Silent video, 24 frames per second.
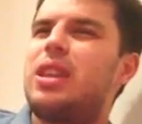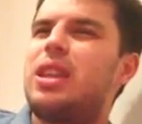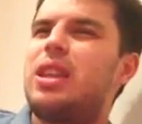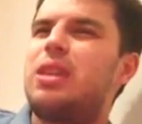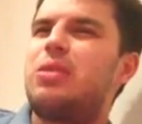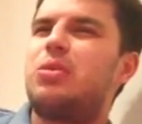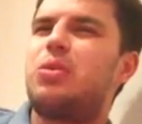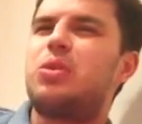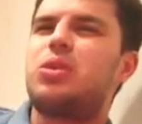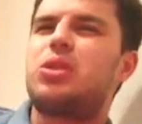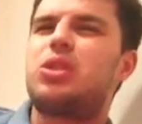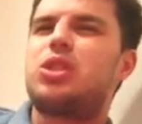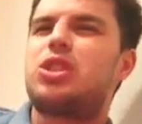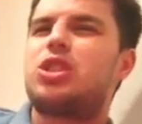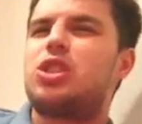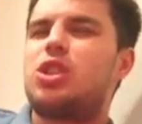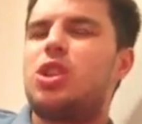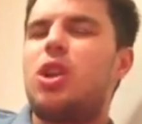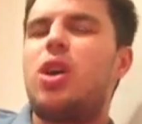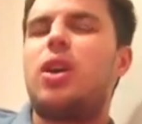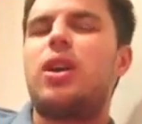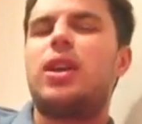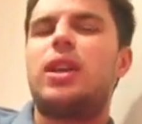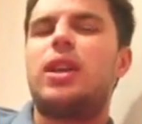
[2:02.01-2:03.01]
It was
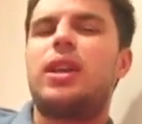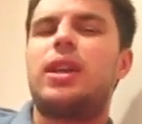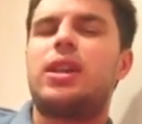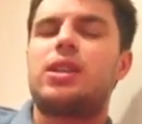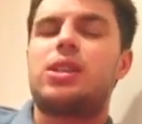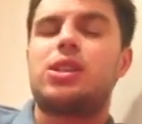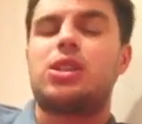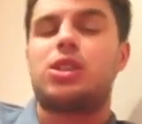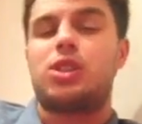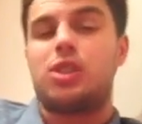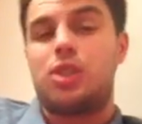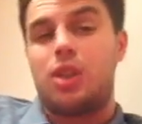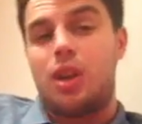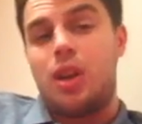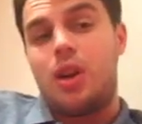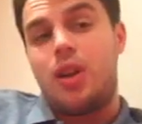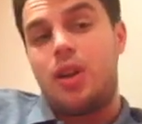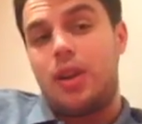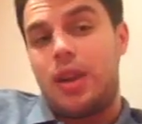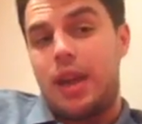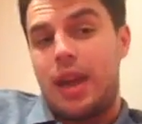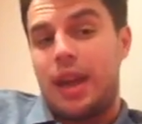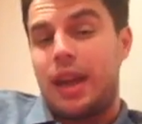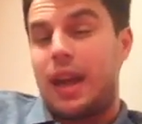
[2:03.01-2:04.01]
slightly
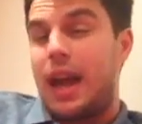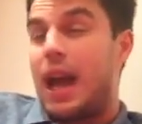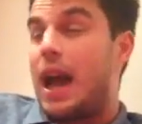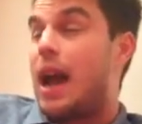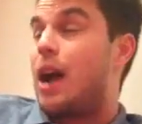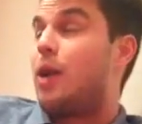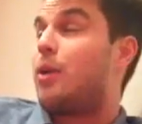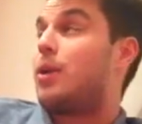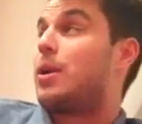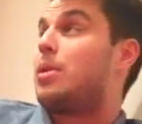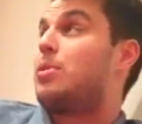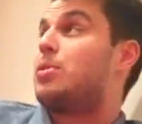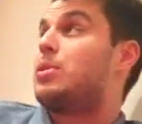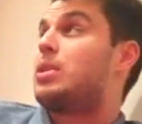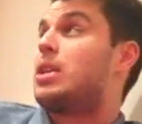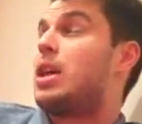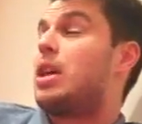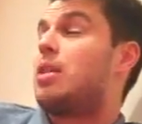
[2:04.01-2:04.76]
concerning how he was